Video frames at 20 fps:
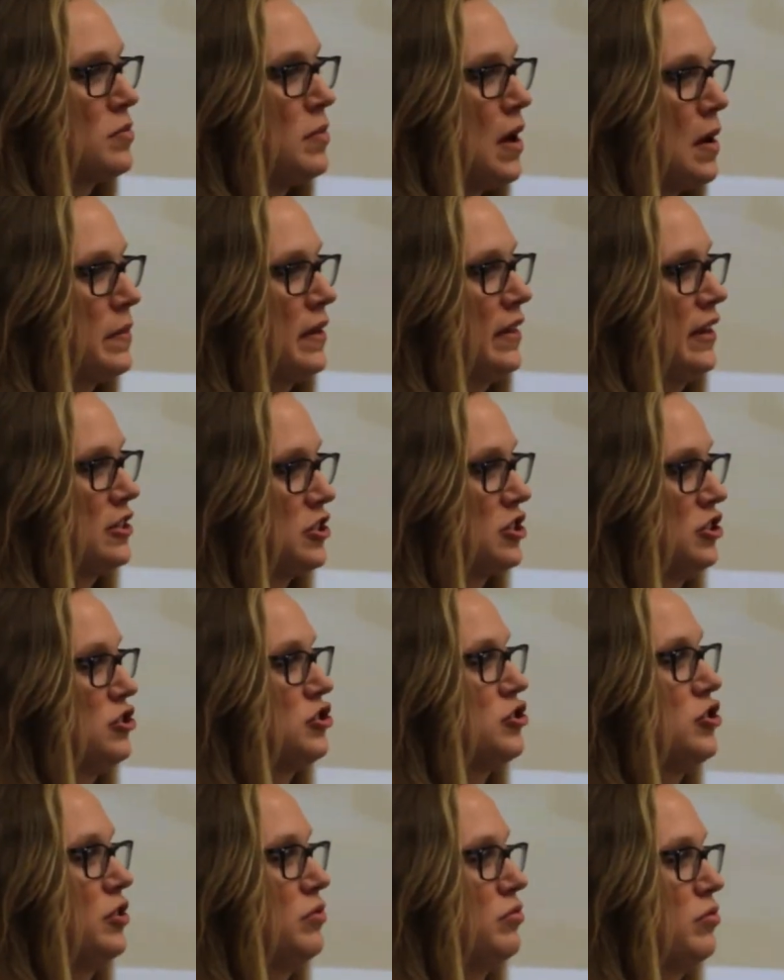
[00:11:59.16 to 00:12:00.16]
population
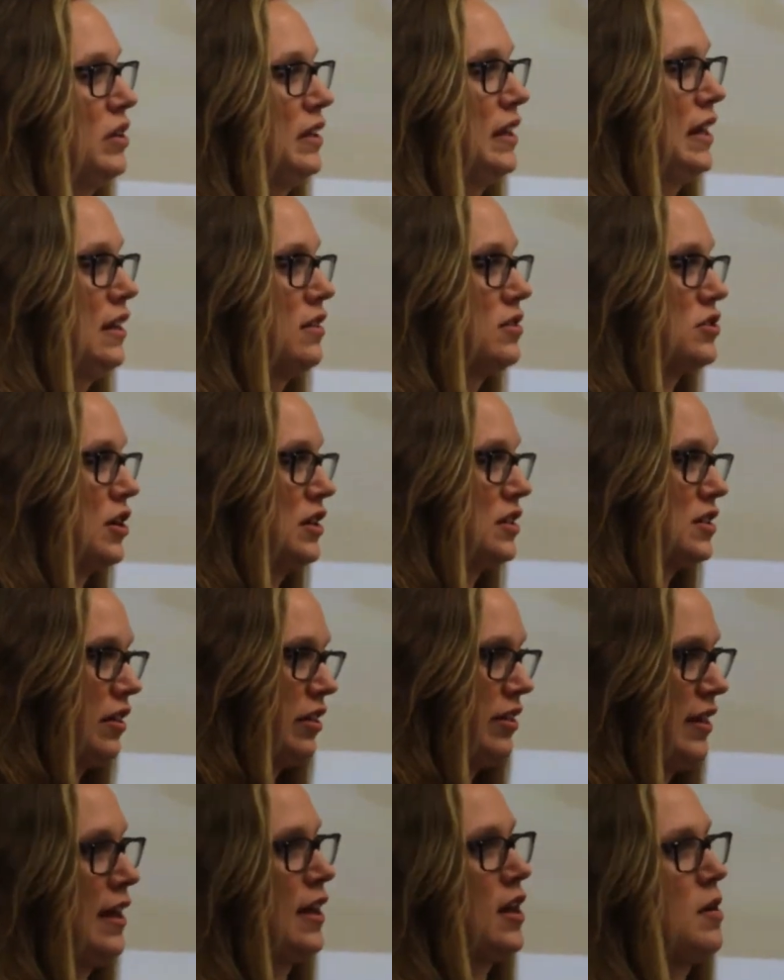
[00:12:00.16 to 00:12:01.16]
should really start to
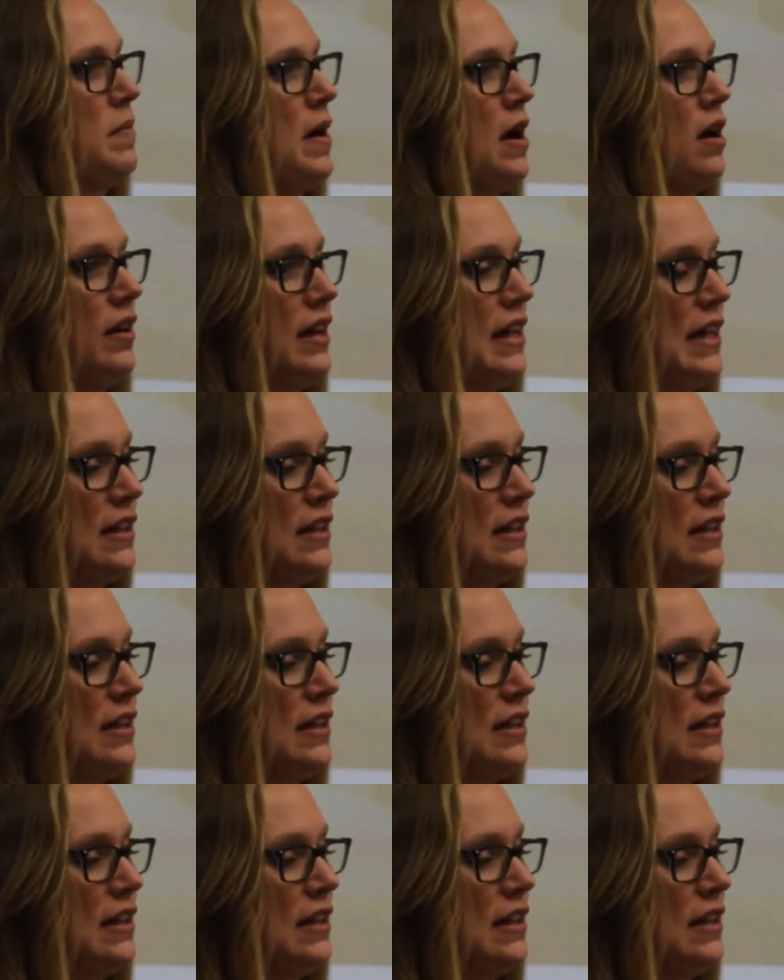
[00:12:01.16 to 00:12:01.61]
think about